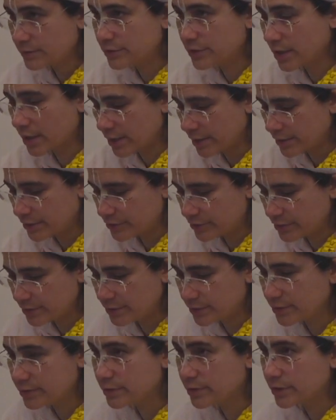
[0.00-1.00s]
Jai Shri
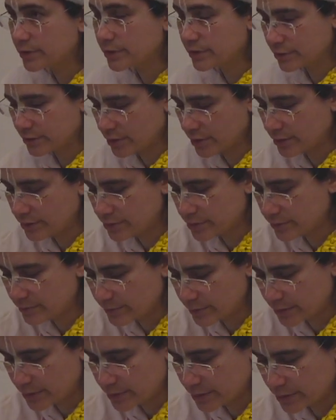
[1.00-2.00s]
Chaitanya
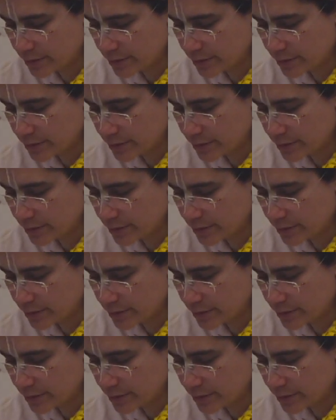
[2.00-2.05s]
Charitamrita